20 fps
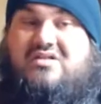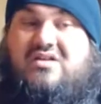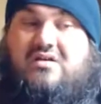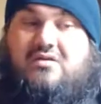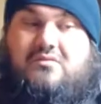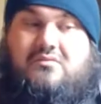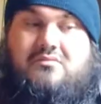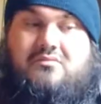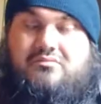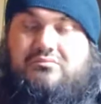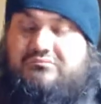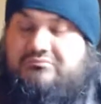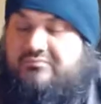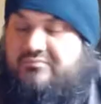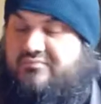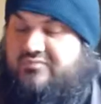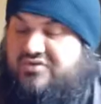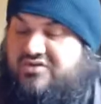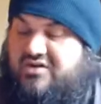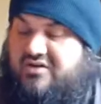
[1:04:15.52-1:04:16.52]
So,
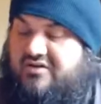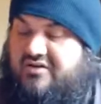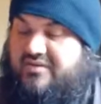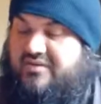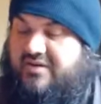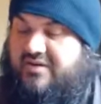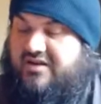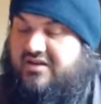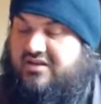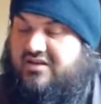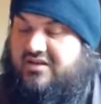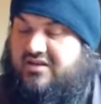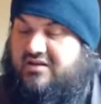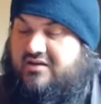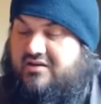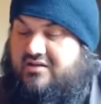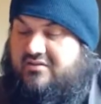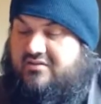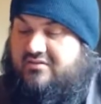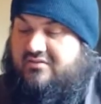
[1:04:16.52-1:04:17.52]
sorry about
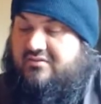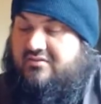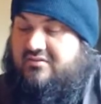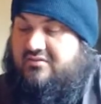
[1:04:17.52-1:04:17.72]
that.